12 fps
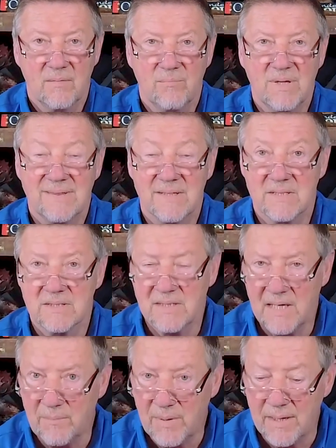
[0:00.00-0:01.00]
But the
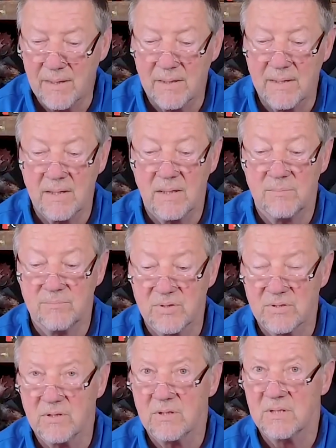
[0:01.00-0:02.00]
seemingly
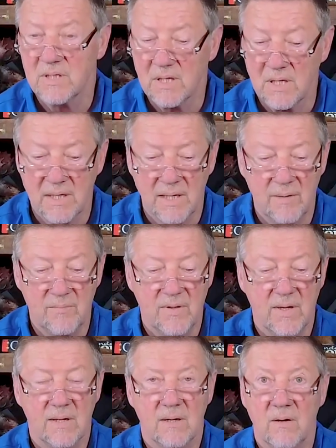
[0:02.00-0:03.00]
absurd claim
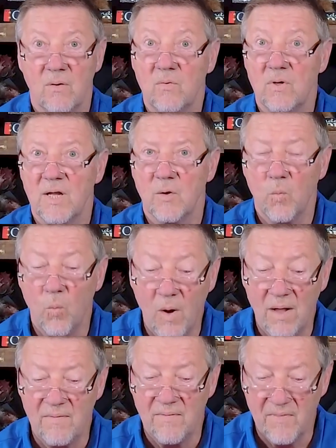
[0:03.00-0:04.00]
that only
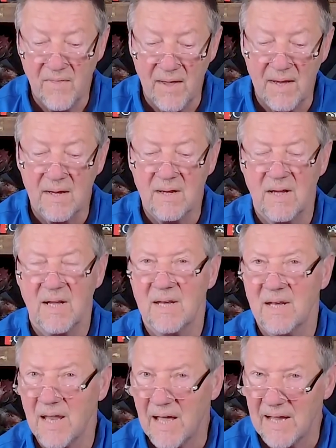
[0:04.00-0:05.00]
one thing
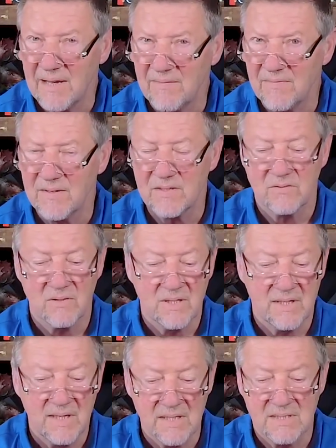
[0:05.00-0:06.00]
in life is
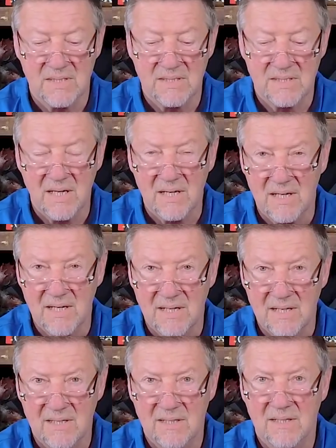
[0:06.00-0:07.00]
really necessary
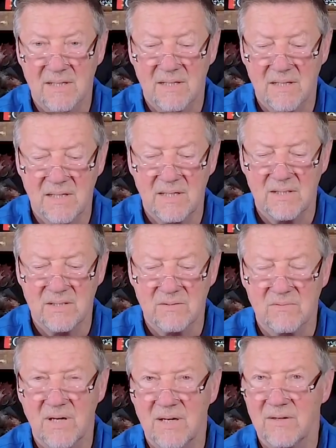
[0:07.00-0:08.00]

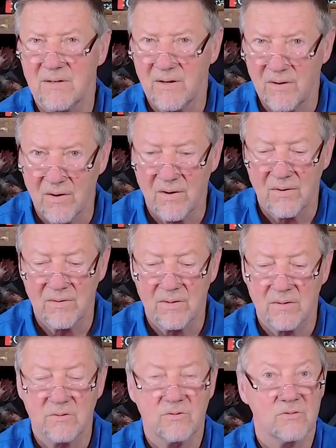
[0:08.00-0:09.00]
is rather
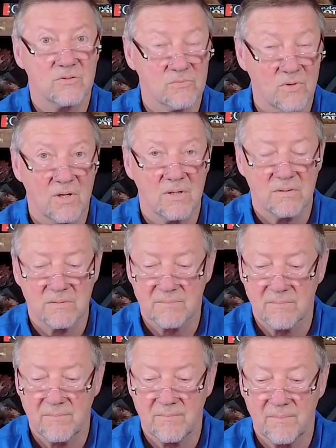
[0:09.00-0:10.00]
hard to swallow.
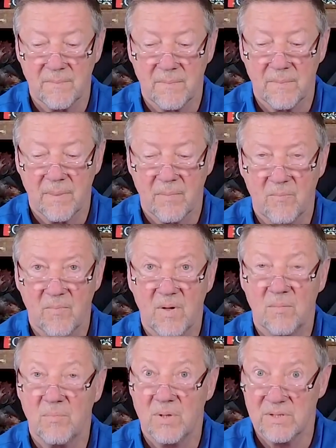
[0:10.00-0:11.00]

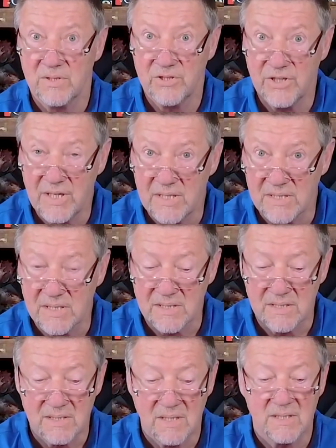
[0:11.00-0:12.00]
But
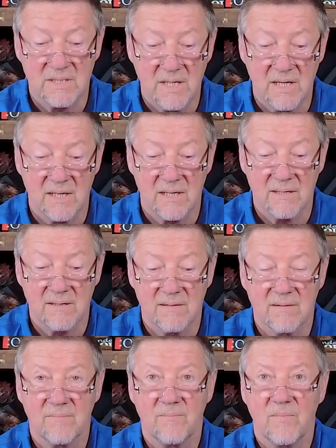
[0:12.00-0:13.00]
Jesus said it.
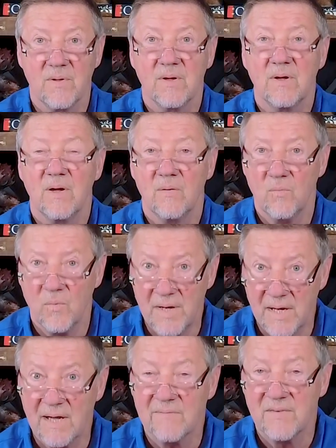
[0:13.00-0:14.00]

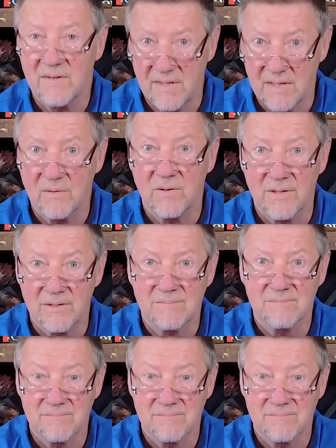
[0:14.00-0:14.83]
We have to deal with it.